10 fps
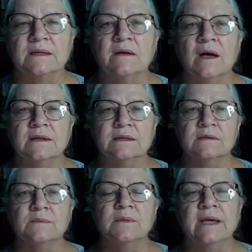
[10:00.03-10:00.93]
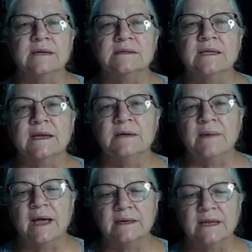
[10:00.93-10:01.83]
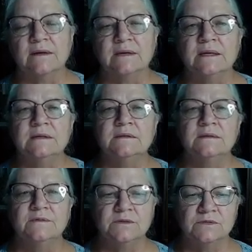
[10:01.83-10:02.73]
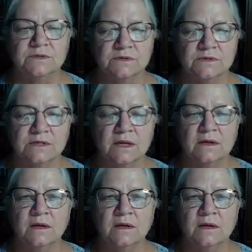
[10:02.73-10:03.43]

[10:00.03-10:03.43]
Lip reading: the continental plate sliding back down into the fissures,